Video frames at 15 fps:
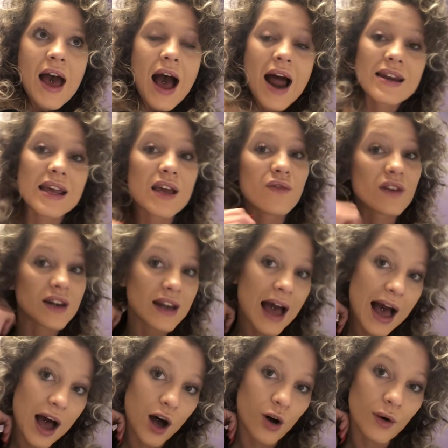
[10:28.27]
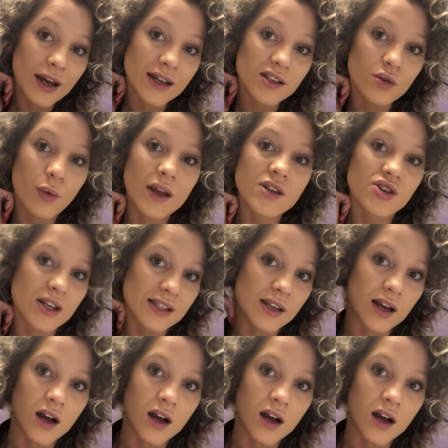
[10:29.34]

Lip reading: and even now it twinges.